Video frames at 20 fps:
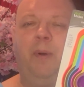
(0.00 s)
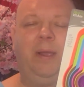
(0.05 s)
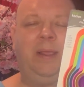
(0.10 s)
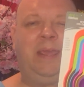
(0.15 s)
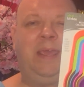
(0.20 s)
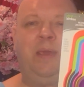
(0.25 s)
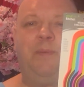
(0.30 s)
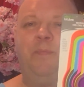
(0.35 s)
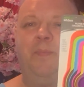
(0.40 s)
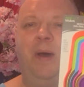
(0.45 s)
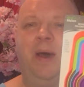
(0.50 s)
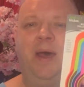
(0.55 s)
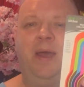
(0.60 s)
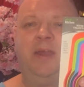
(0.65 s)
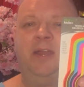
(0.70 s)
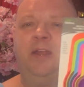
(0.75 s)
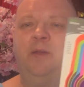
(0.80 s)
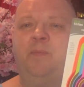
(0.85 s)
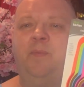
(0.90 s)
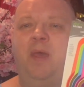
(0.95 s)
keep
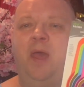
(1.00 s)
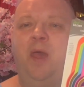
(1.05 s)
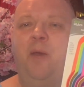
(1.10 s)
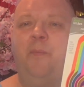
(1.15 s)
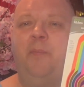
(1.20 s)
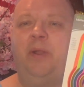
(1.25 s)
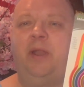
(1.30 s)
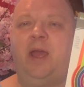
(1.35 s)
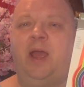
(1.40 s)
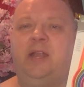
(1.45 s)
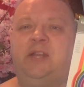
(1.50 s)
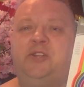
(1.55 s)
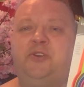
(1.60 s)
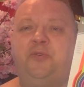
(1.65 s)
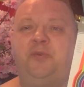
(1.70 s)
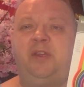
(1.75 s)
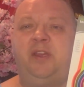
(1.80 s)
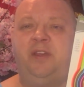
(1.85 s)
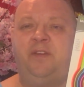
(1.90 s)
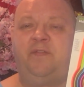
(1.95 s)
buying them. But I
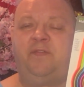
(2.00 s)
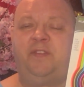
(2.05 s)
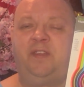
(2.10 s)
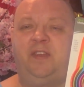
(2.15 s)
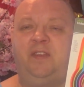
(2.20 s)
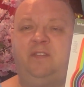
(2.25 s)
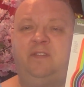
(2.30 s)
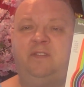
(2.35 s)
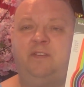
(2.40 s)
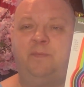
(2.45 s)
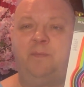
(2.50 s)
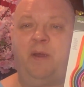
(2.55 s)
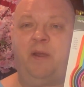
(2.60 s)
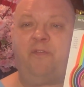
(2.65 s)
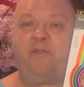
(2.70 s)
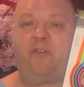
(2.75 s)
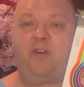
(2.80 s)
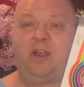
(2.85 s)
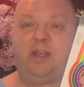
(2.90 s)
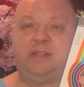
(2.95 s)
do gift these to my
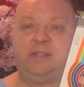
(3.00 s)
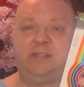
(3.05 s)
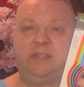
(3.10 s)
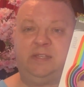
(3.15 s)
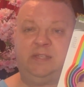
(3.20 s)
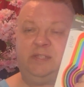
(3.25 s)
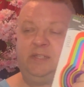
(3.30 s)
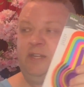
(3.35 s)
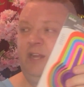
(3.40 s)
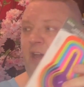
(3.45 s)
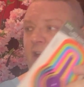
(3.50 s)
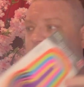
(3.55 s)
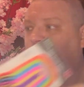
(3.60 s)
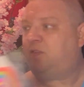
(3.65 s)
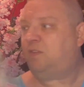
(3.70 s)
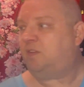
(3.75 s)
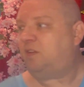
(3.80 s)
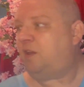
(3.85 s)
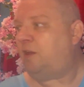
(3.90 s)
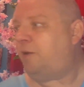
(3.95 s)
friends and stuff.
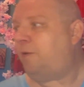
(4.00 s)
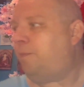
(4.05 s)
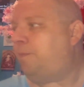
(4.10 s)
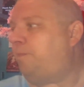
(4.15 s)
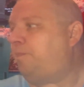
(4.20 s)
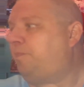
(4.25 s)
So